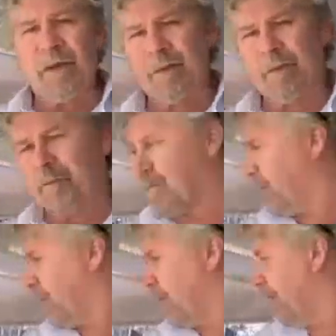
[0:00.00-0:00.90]
And in
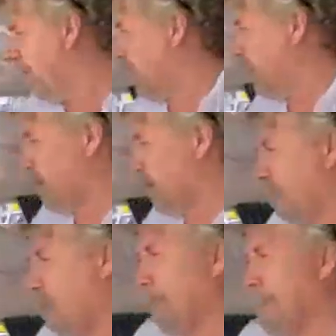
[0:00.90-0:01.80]
terms of
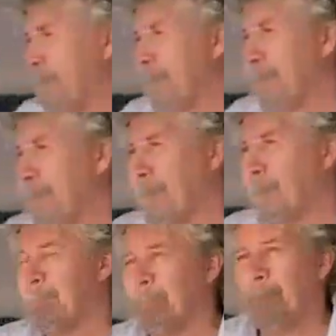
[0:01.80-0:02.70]
safety gear and
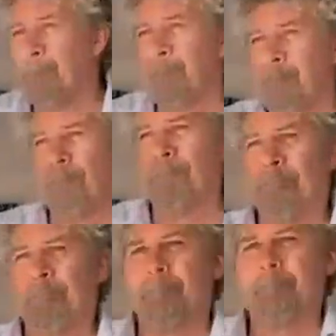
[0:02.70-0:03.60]
equipment, that boat that
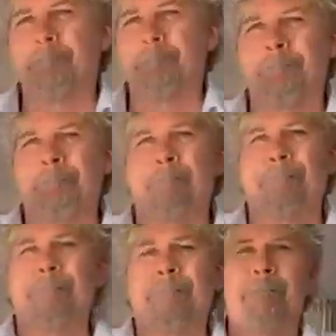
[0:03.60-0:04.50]
you're on now
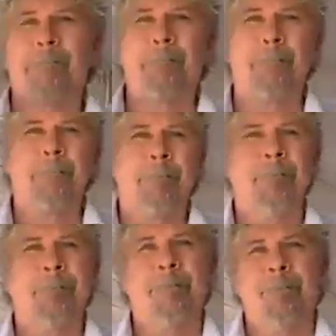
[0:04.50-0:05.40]
is tied up there in
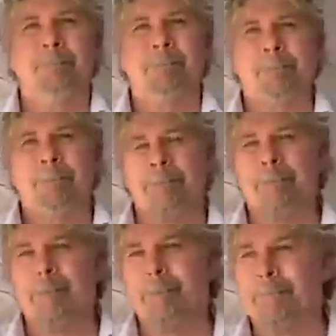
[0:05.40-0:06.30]
Mooloolaba and is
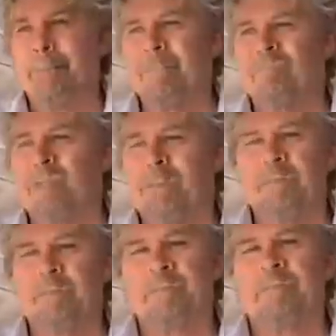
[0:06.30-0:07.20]
ready
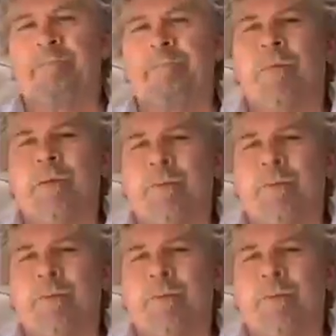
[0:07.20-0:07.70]
to sail, yeah?